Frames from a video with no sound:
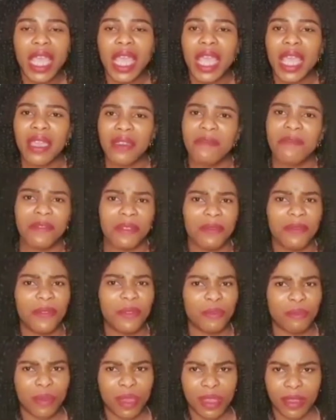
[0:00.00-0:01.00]
heavy
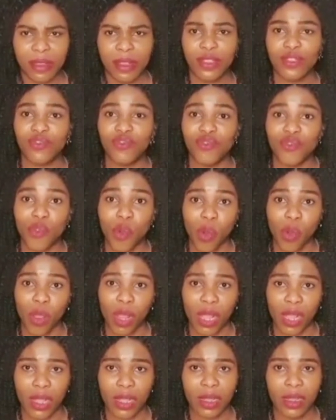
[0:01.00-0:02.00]
for me,
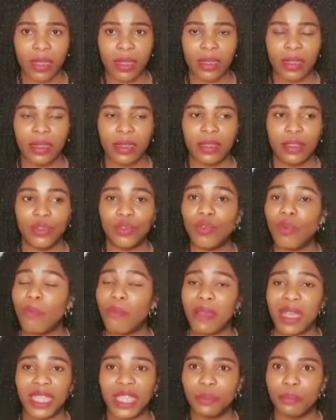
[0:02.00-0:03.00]
strong, too
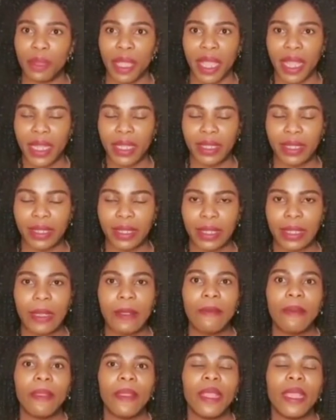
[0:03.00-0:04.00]
much pains.
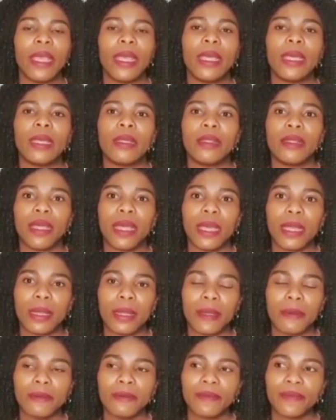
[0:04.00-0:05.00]

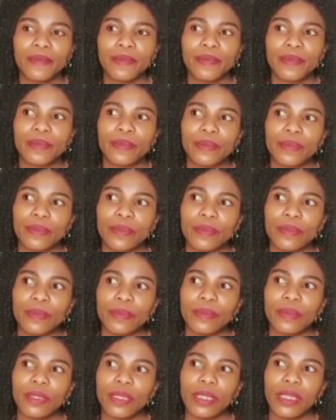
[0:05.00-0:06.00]
Then
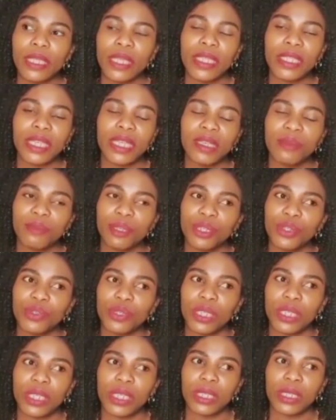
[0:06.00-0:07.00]
they take me
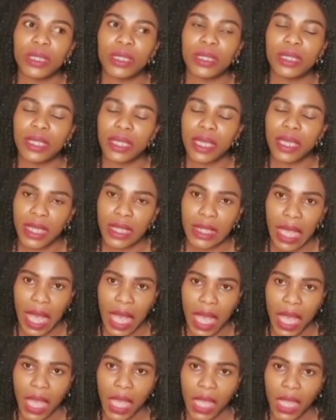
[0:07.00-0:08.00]
to the
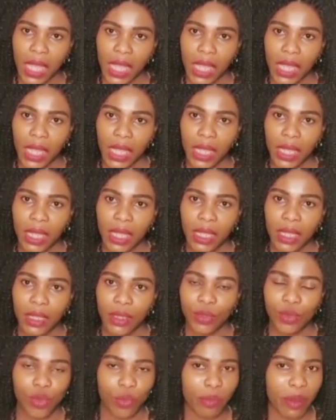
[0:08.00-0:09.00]
theater
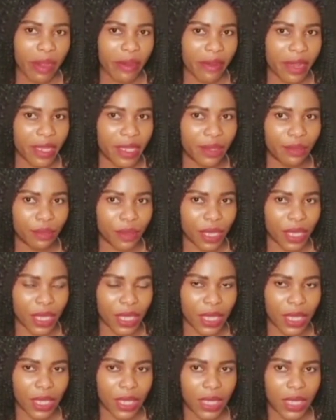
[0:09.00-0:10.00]
to operate me.
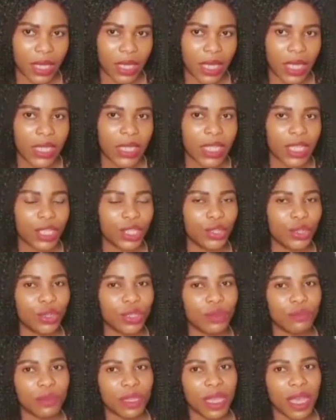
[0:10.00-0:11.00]
They
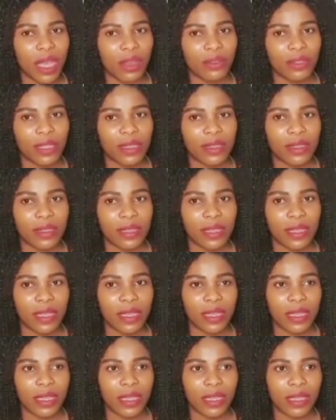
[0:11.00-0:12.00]
told me how the
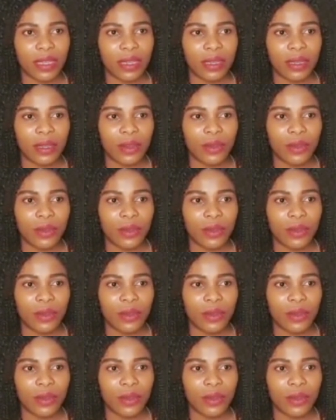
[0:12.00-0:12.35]
thing